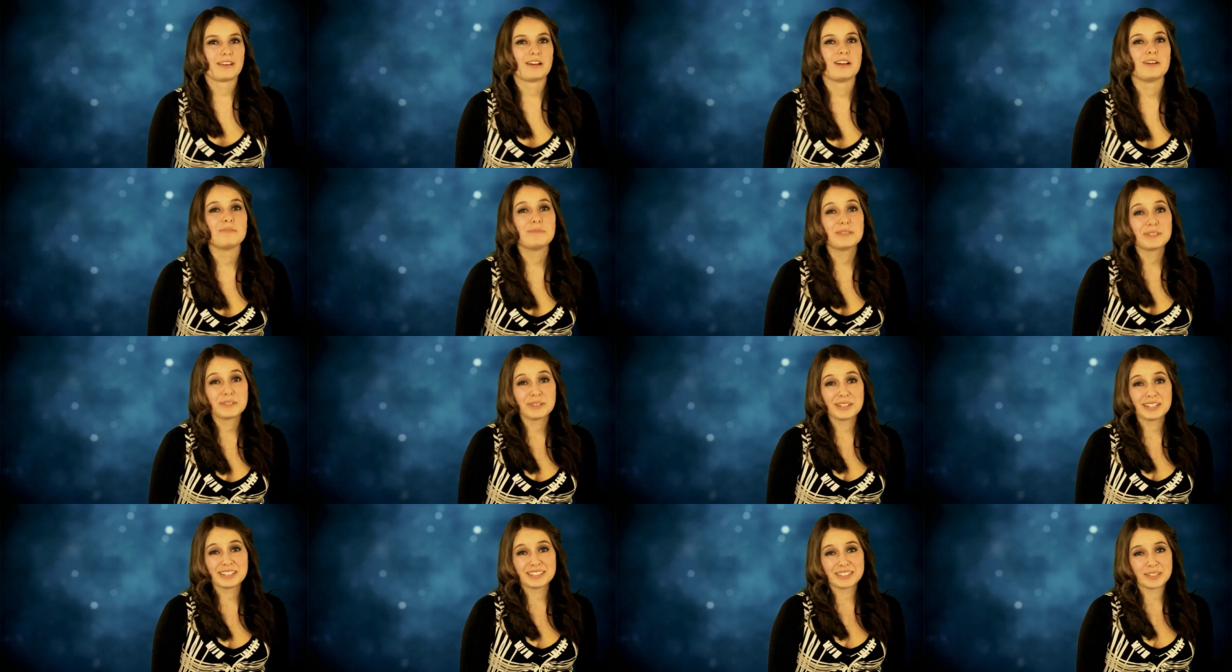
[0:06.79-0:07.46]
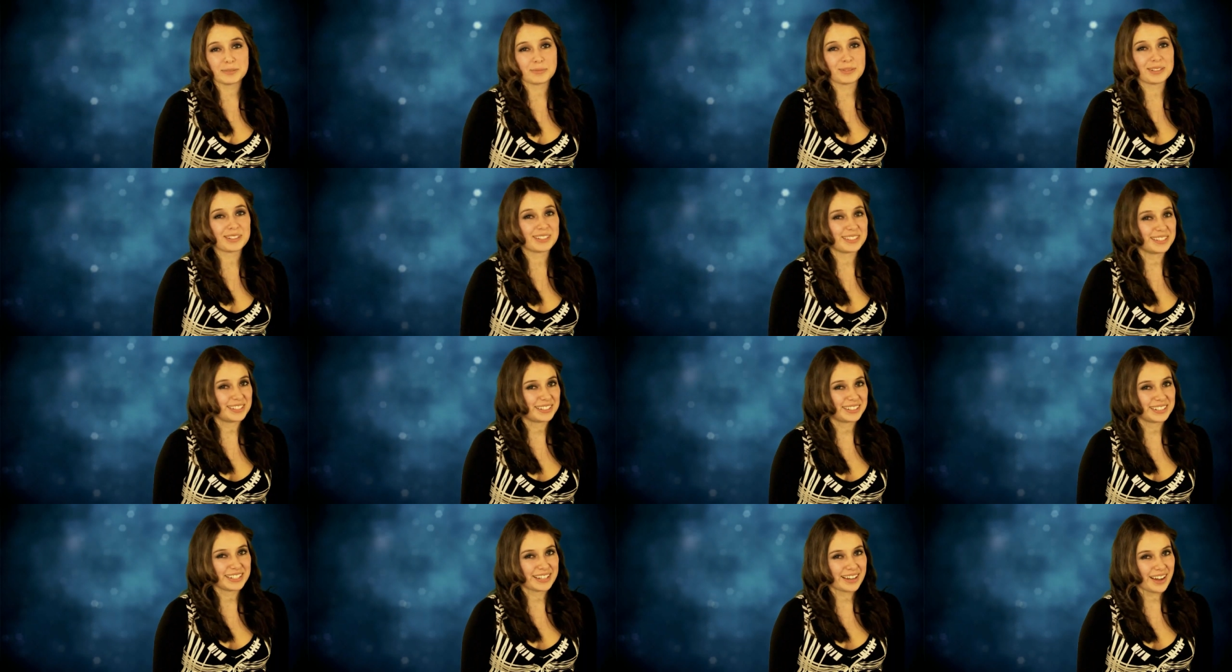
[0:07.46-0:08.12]
I've been reading some of your
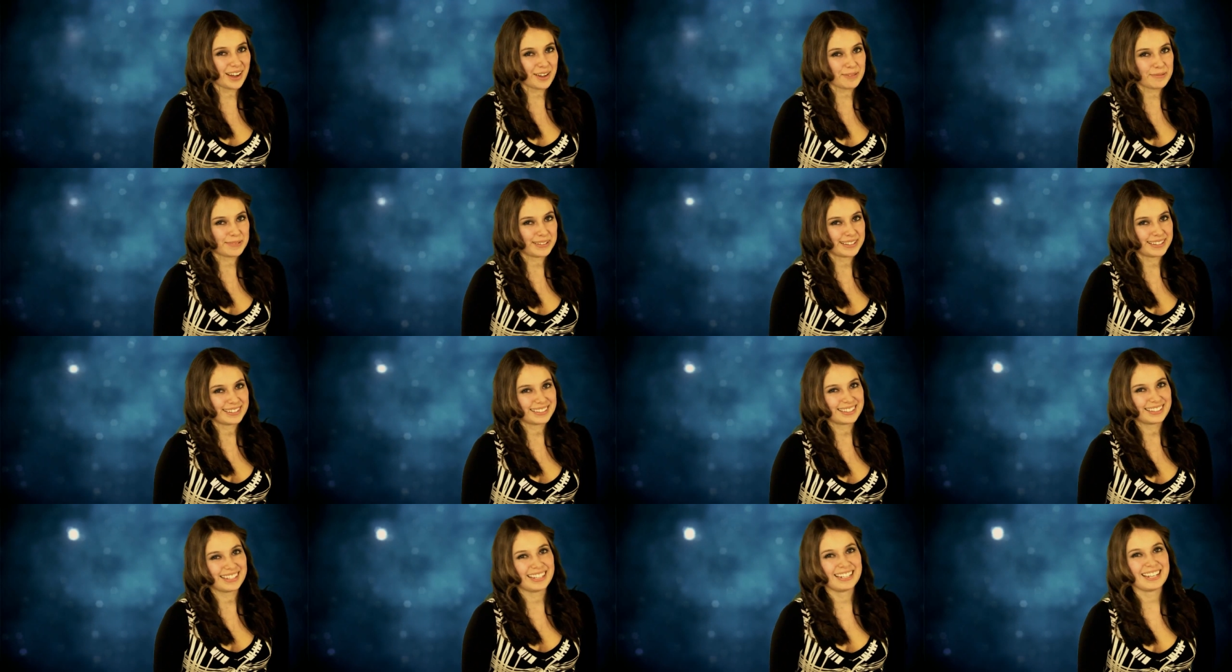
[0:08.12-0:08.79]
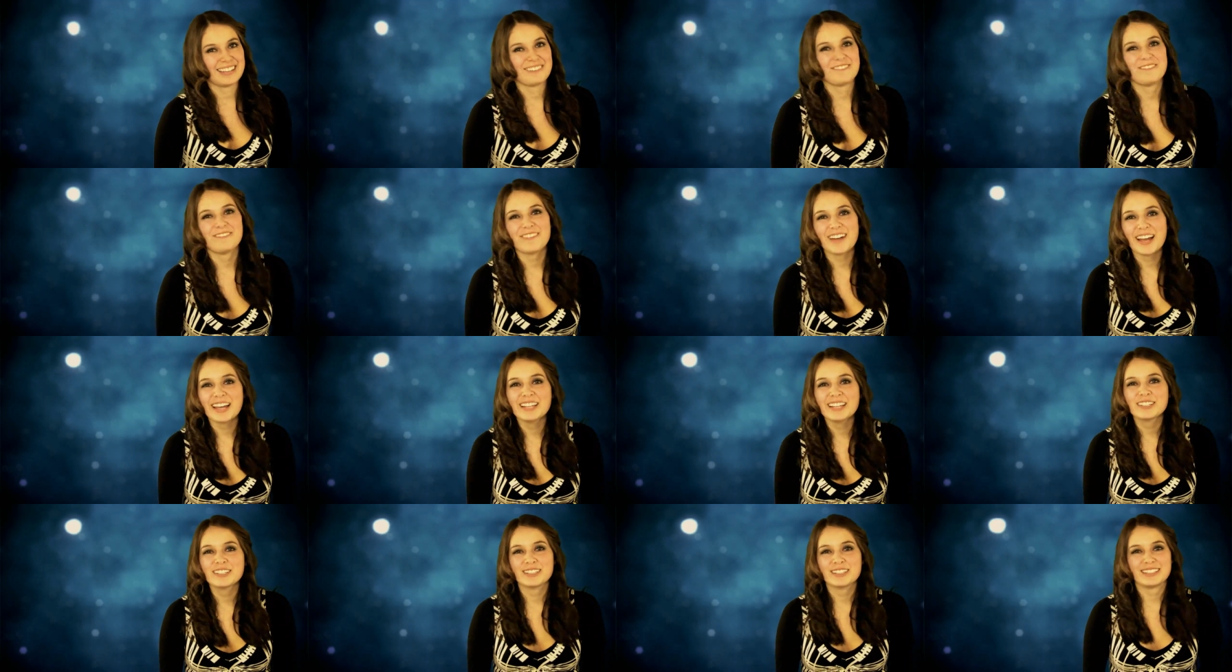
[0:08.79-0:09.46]
dirty comments, and I
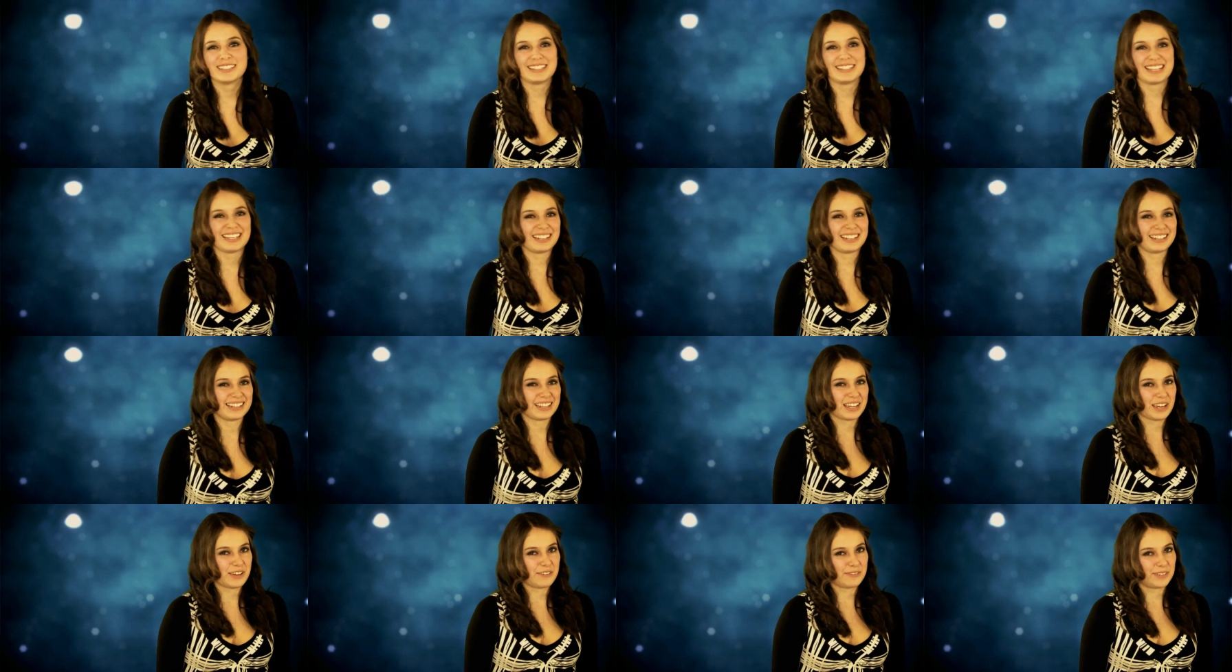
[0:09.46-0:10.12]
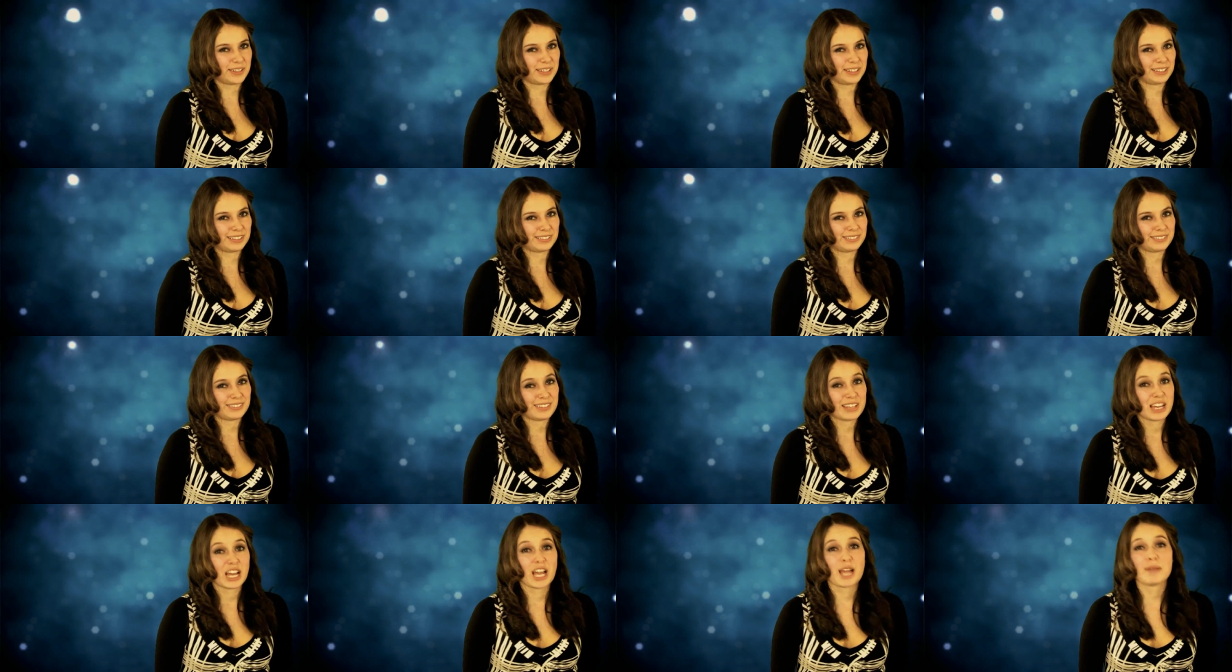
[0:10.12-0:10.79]
finally decided to cave in.
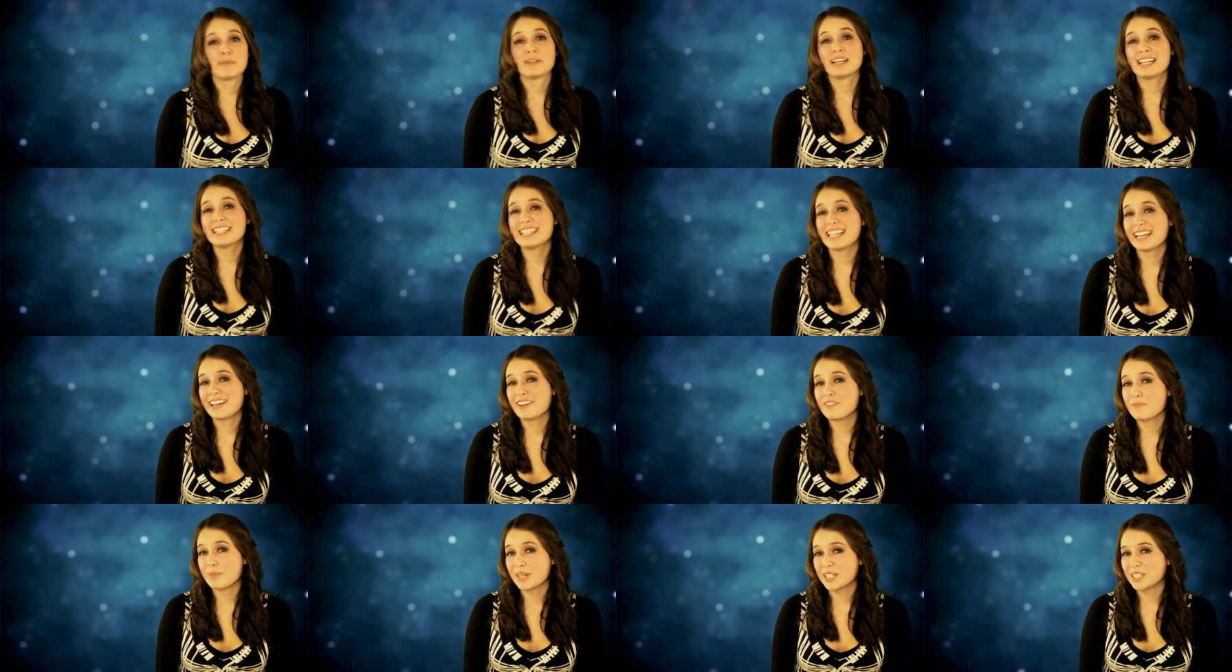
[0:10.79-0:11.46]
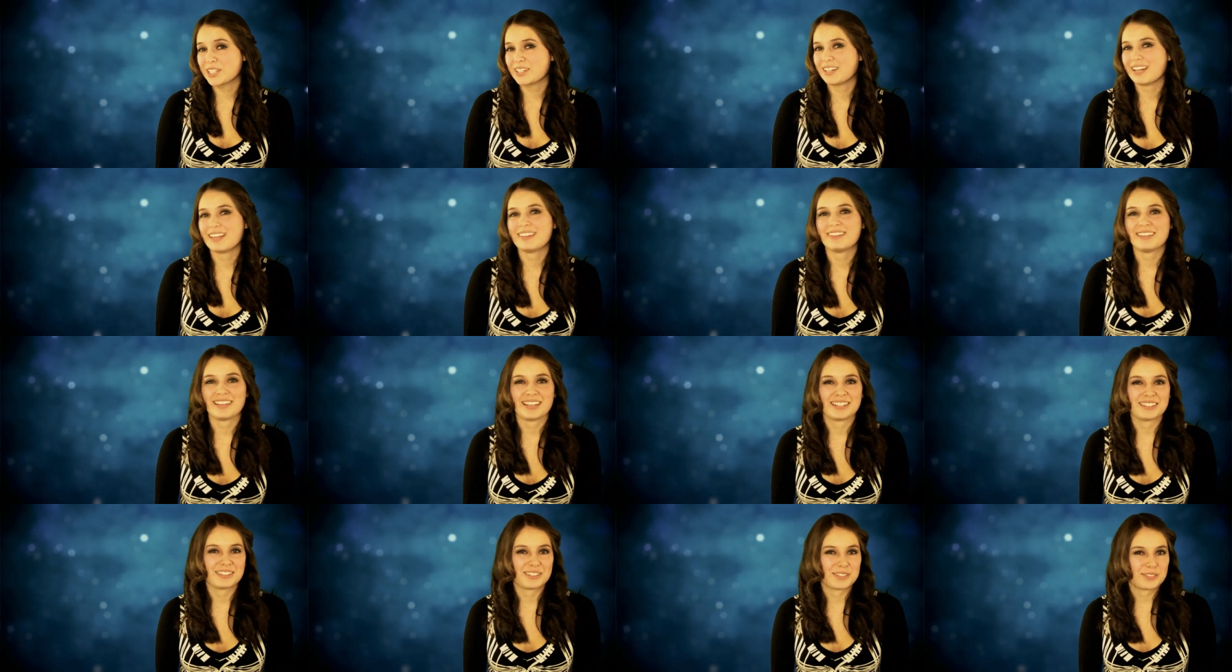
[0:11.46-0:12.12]
I'm gonna take off my shirt at the
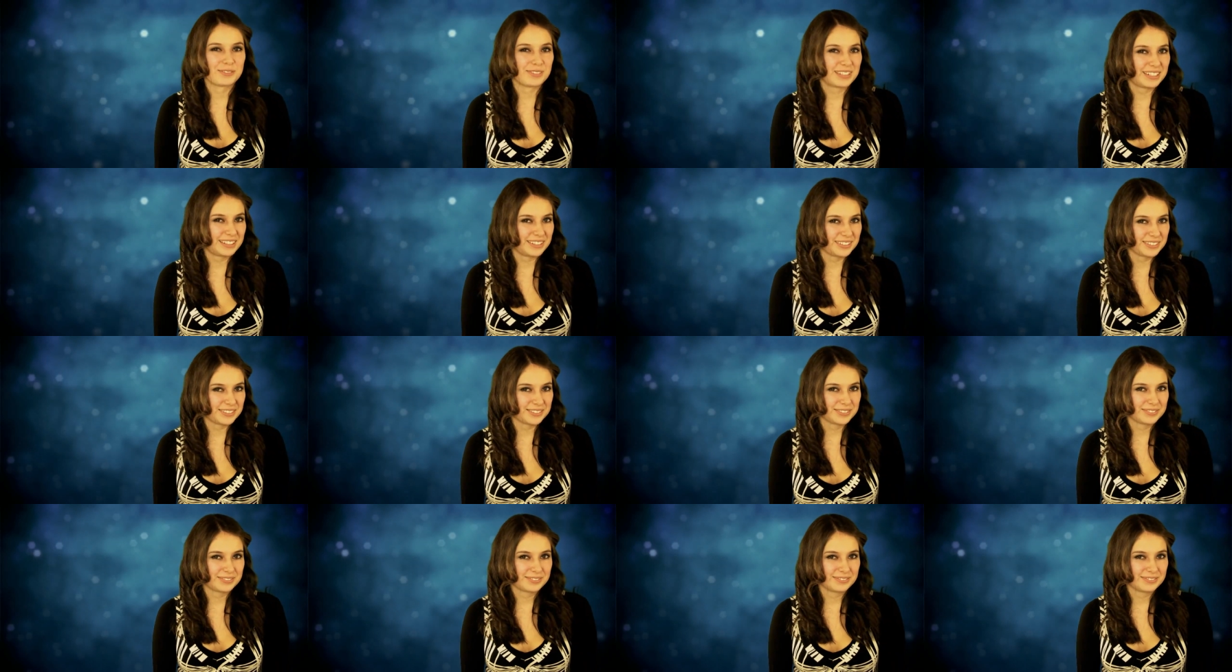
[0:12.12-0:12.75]
end of this video.